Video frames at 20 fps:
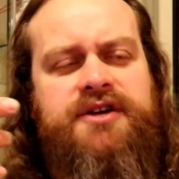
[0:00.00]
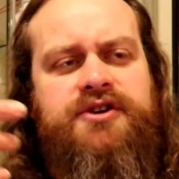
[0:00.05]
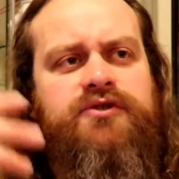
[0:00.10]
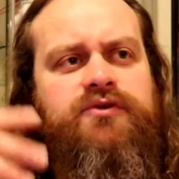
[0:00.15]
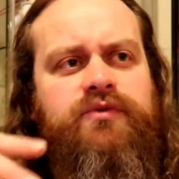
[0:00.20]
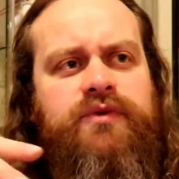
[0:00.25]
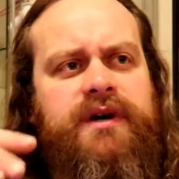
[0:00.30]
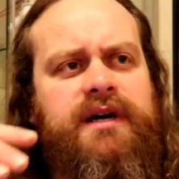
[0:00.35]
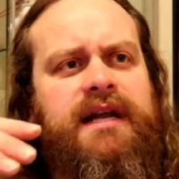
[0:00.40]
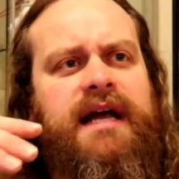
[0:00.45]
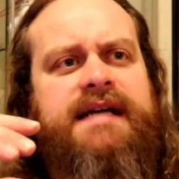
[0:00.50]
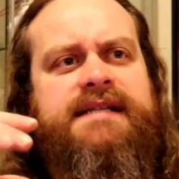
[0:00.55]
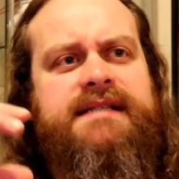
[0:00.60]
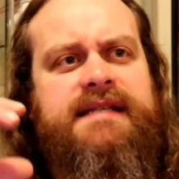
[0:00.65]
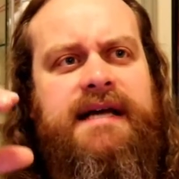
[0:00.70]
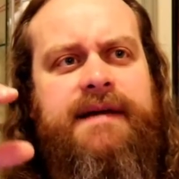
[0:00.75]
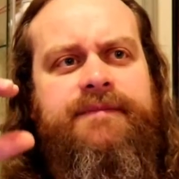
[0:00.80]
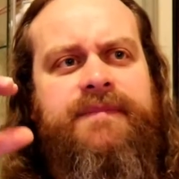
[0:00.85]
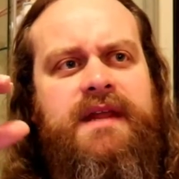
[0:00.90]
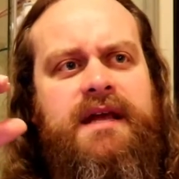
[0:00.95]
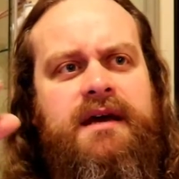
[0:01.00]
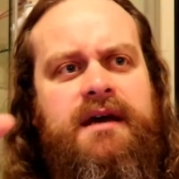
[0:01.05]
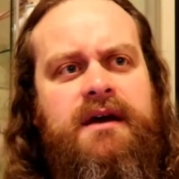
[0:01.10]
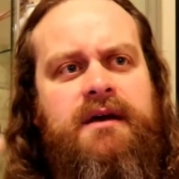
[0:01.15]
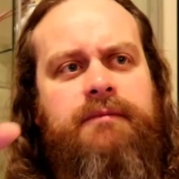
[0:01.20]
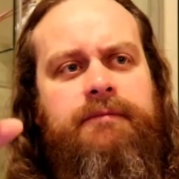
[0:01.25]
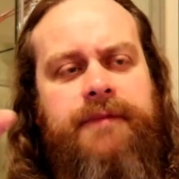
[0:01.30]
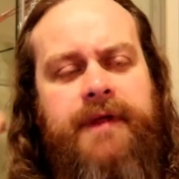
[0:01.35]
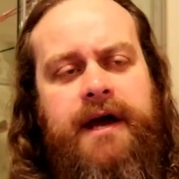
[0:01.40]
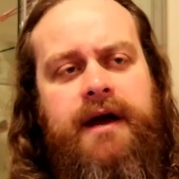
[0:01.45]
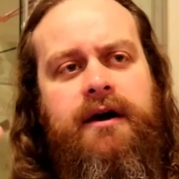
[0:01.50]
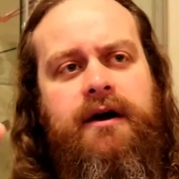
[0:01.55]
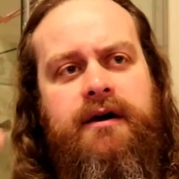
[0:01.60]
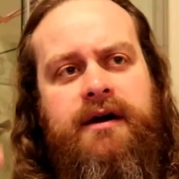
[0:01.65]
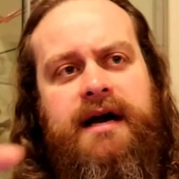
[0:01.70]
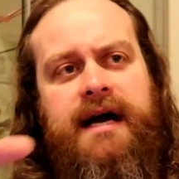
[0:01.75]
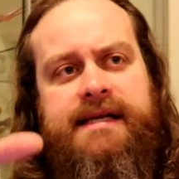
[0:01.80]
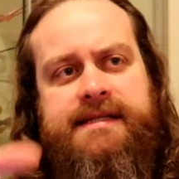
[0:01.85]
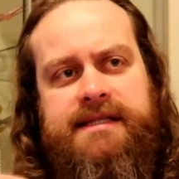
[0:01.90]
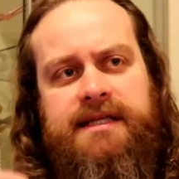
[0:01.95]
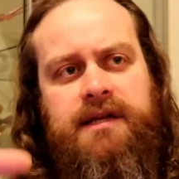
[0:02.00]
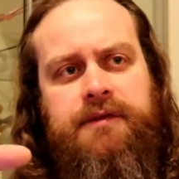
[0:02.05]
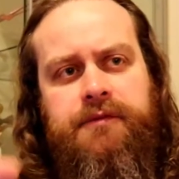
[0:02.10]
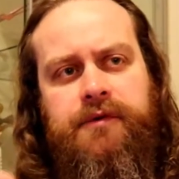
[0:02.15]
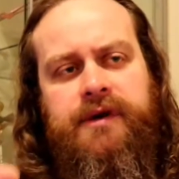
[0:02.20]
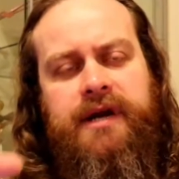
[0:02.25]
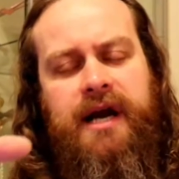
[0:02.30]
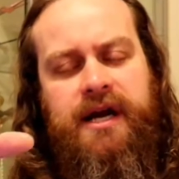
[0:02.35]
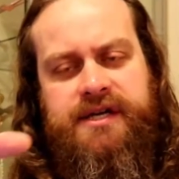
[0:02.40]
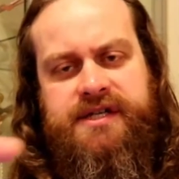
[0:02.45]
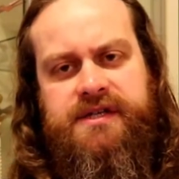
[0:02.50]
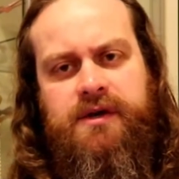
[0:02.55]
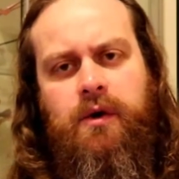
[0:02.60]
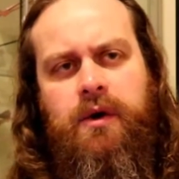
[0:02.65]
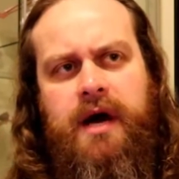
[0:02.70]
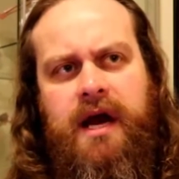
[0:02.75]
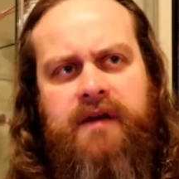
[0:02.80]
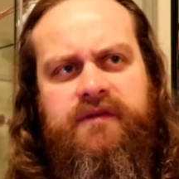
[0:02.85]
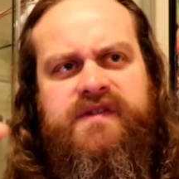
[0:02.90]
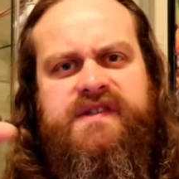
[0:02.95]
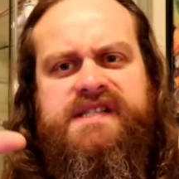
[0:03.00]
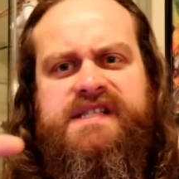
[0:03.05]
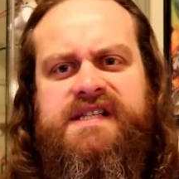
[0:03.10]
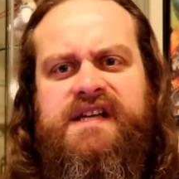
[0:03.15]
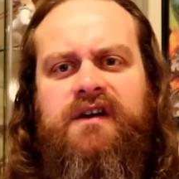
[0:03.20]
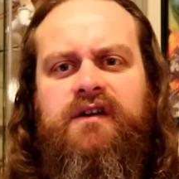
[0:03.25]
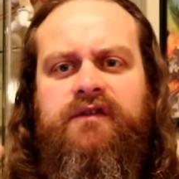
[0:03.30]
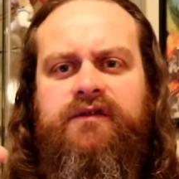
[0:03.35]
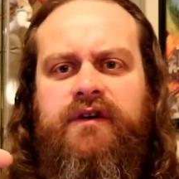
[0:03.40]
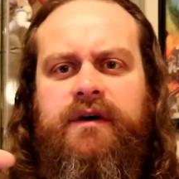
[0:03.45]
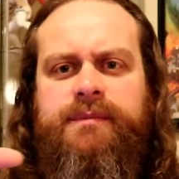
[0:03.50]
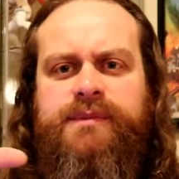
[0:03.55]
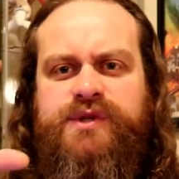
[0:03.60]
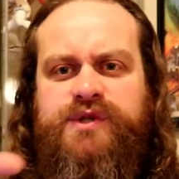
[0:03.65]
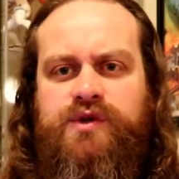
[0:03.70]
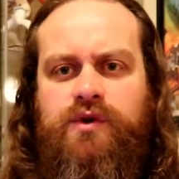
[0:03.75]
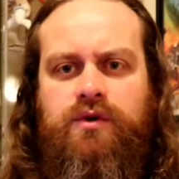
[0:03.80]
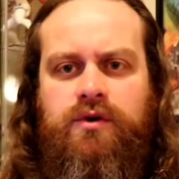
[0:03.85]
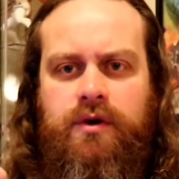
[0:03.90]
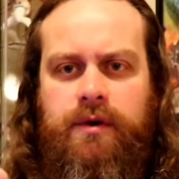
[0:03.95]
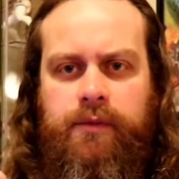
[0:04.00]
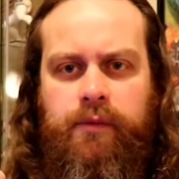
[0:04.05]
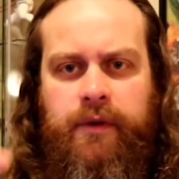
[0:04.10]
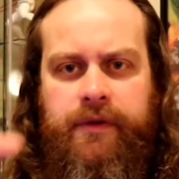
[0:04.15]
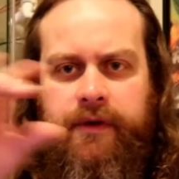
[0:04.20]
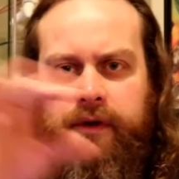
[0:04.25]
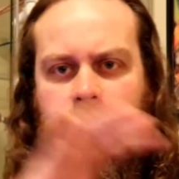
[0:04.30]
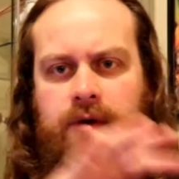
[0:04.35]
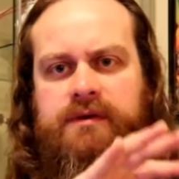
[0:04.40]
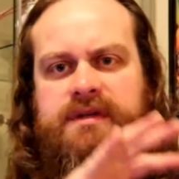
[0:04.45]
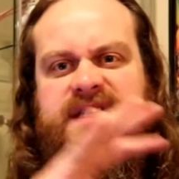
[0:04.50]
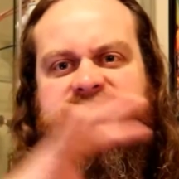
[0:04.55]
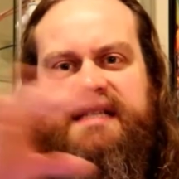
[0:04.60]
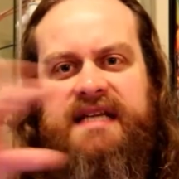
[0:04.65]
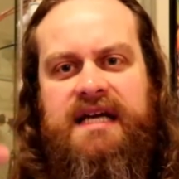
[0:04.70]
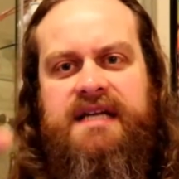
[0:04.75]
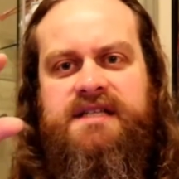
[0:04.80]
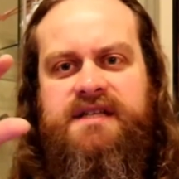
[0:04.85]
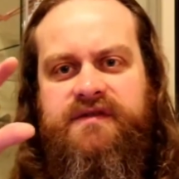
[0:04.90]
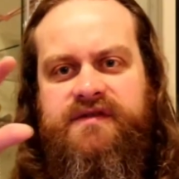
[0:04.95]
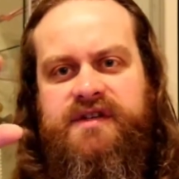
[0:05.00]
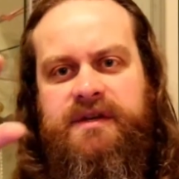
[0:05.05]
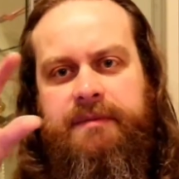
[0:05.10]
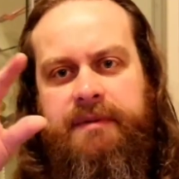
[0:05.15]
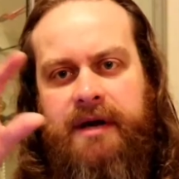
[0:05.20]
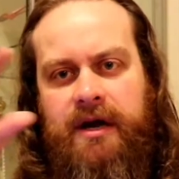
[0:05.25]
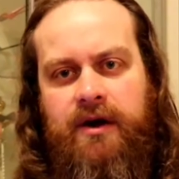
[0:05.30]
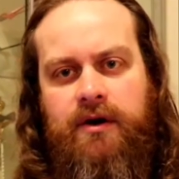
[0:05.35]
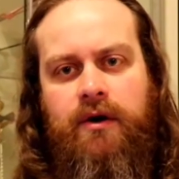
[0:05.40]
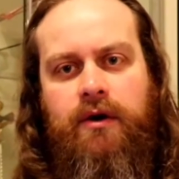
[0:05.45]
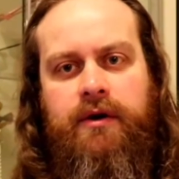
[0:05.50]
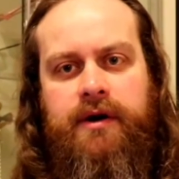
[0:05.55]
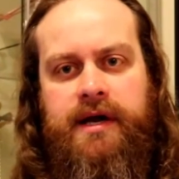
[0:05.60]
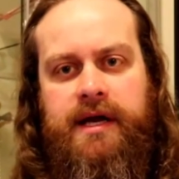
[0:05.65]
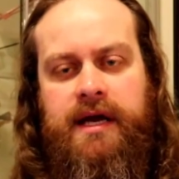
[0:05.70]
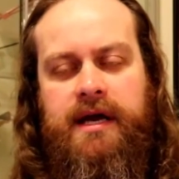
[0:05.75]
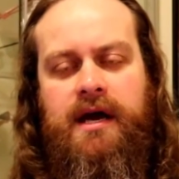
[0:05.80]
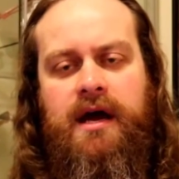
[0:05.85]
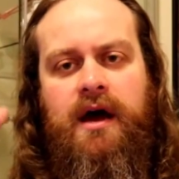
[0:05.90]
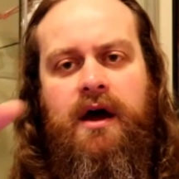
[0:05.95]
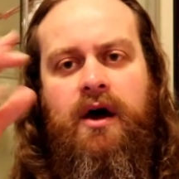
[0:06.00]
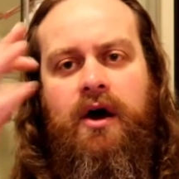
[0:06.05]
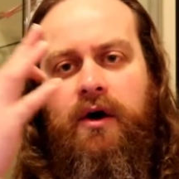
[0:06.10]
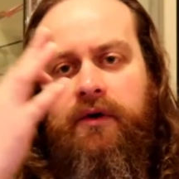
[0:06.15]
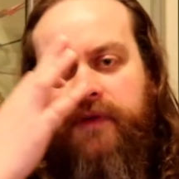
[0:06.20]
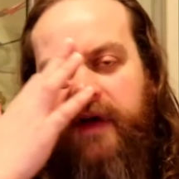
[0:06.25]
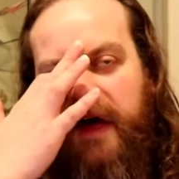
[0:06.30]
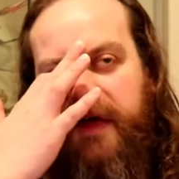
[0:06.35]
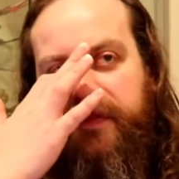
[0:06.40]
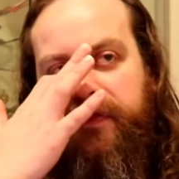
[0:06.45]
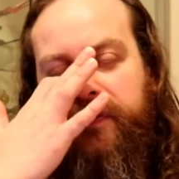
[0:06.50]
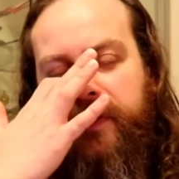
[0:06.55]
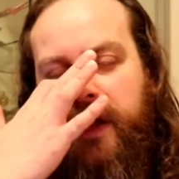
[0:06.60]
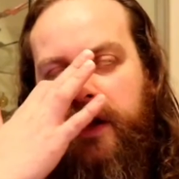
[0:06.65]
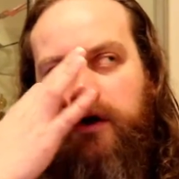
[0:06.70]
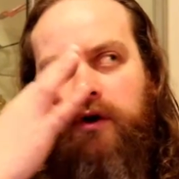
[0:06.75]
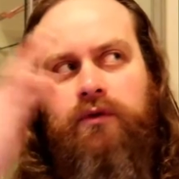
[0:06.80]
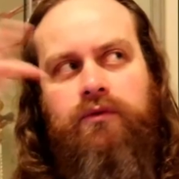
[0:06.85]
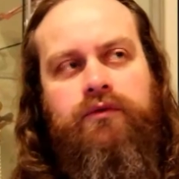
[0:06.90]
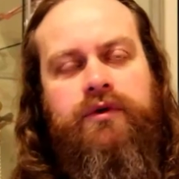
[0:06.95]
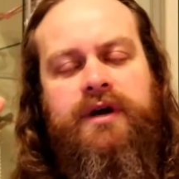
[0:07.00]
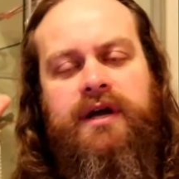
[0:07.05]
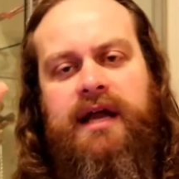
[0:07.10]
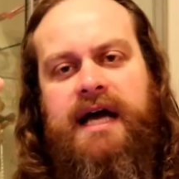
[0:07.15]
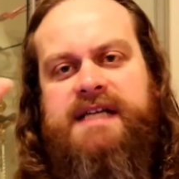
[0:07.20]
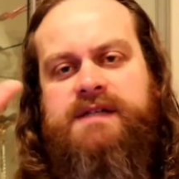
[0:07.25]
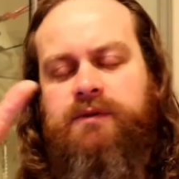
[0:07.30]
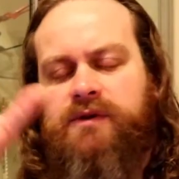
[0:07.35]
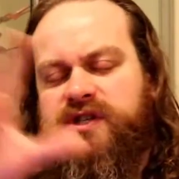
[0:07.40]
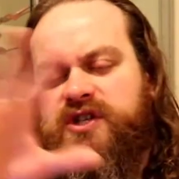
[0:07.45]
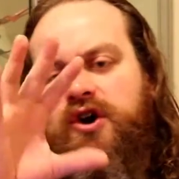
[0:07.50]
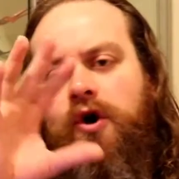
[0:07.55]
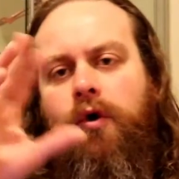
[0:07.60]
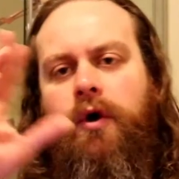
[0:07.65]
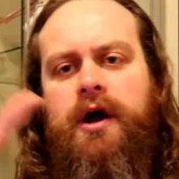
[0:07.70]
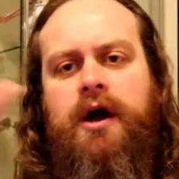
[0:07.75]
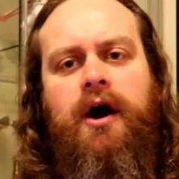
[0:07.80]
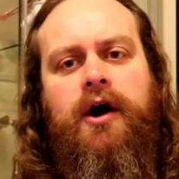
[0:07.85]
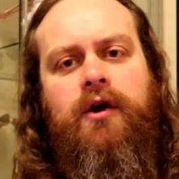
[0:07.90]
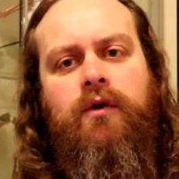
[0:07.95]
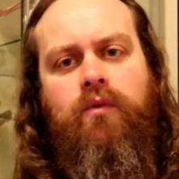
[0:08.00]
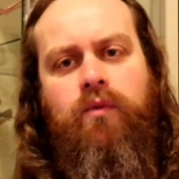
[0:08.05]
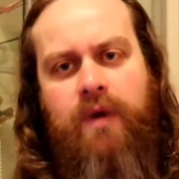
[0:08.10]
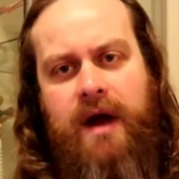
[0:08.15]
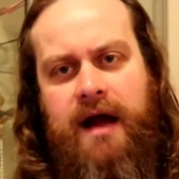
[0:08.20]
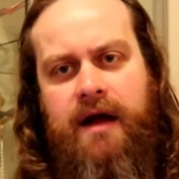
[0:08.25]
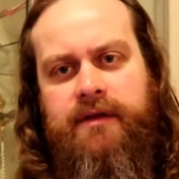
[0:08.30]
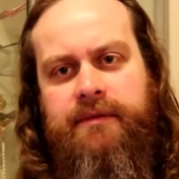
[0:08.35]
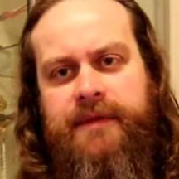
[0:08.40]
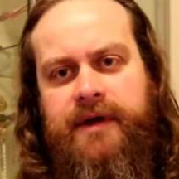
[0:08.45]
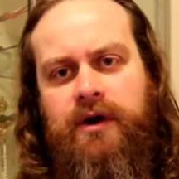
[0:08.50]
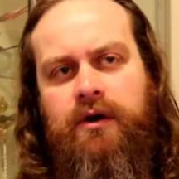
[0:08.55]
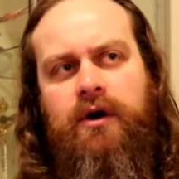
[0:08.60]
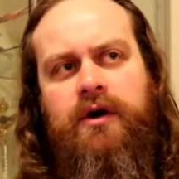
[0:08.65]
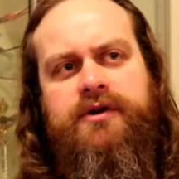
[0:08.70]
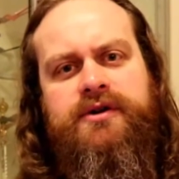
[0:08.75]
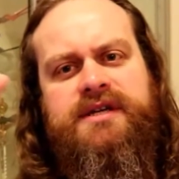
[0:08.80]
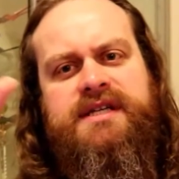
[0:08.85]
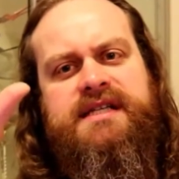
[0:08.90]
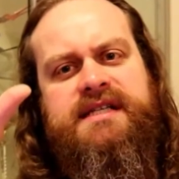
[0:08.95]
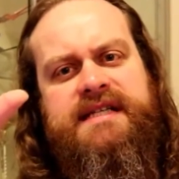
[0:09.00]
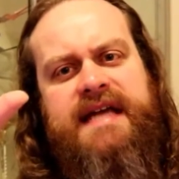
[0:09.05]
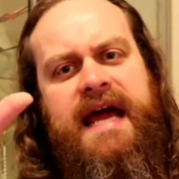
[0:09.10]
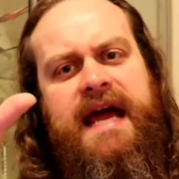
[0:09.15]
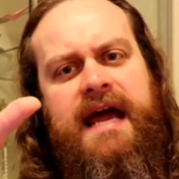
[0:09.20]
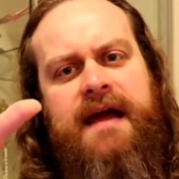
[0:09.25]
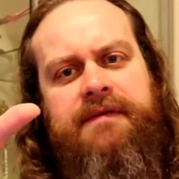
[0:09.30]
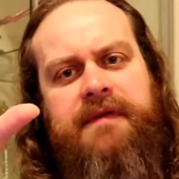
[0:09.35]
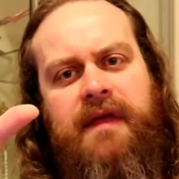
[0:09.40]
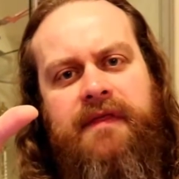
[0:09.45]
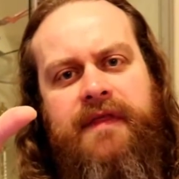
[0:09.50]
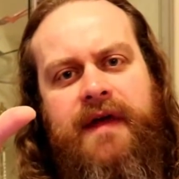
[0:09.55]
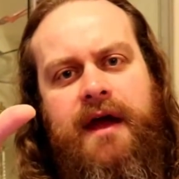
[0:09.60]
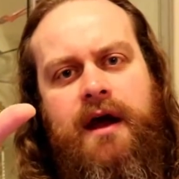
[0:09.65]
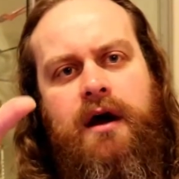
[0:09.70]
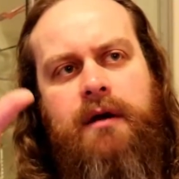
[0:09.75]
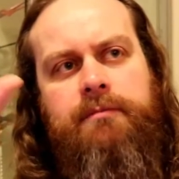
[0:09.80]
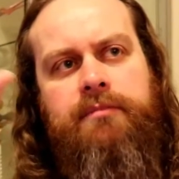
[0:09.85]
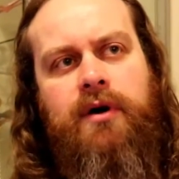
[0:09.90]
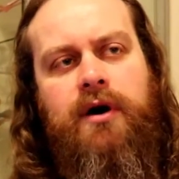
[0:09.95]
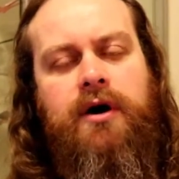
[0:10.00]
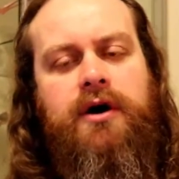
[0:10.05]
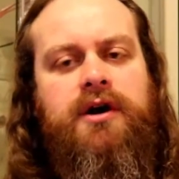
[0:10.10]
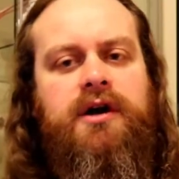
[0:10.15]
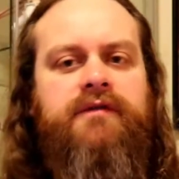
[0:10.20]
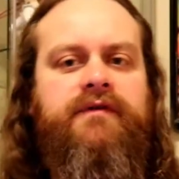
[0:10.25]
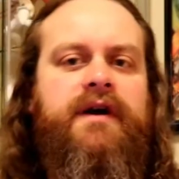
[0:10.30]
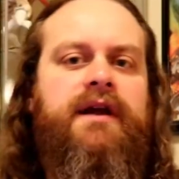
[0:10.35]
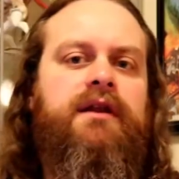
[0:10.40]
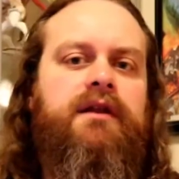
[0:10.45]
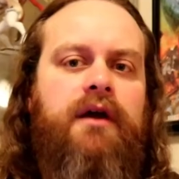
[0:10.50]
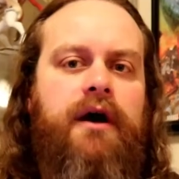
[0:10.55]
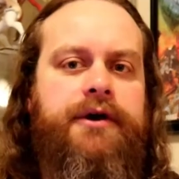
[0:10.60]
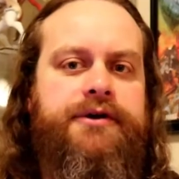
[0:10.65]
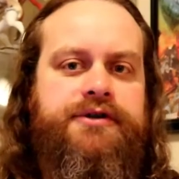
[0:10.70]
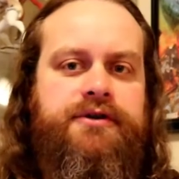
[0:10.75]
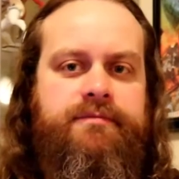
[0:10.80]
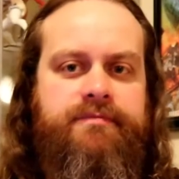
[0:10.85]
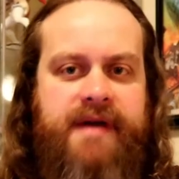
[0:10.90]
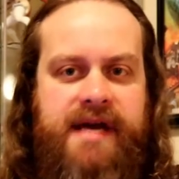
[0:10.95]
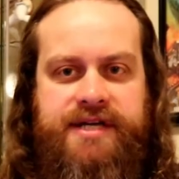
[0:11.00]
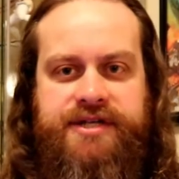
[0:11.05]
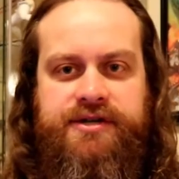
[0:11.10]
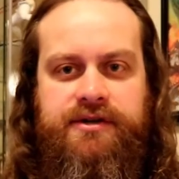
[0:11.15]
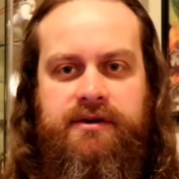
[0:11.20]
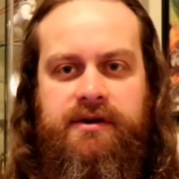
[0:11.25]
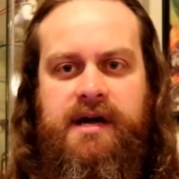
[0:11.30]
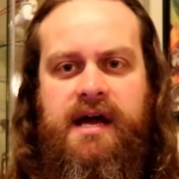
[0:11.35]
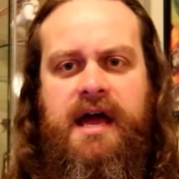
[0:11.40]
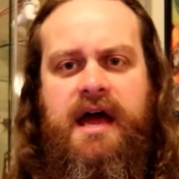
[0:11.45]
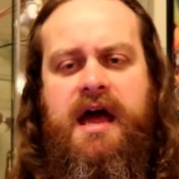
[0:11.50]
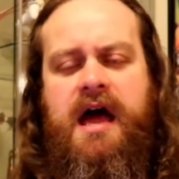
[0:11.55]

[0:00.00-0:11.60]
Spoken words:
And you realize that Godzilla and Rodan are so kind of self-absorbed with their own sense of superiority that they don't realize what's going on around. They don't understand that they are part of a larger picture.